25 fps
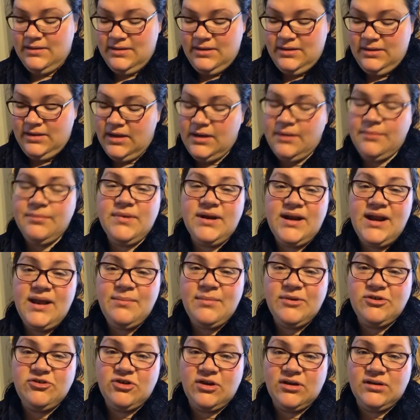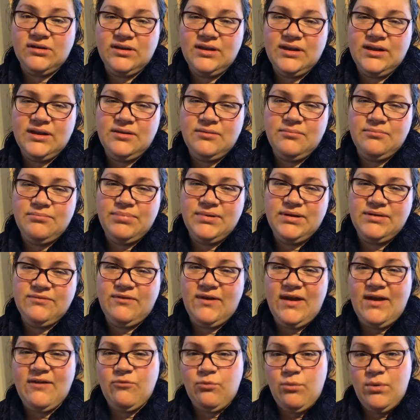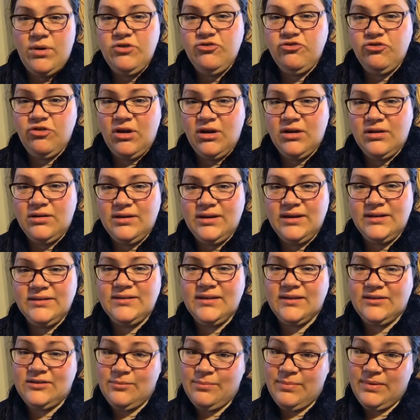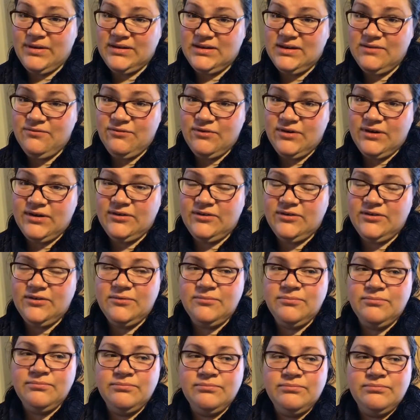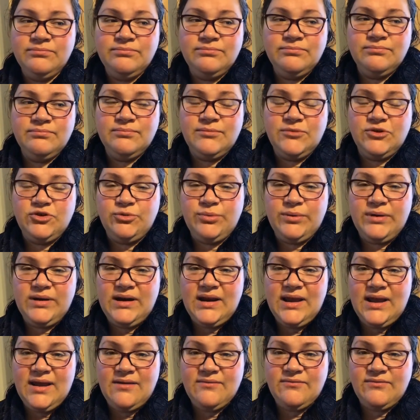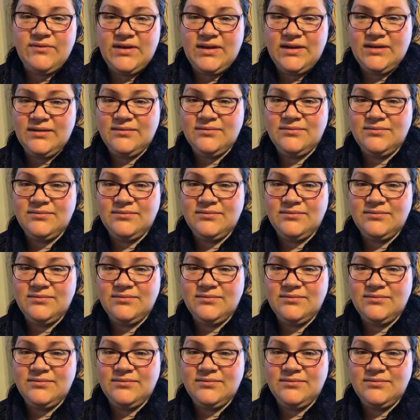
And I'm going to have my chocolate, but if I have one chocolate, that's a big difference between having,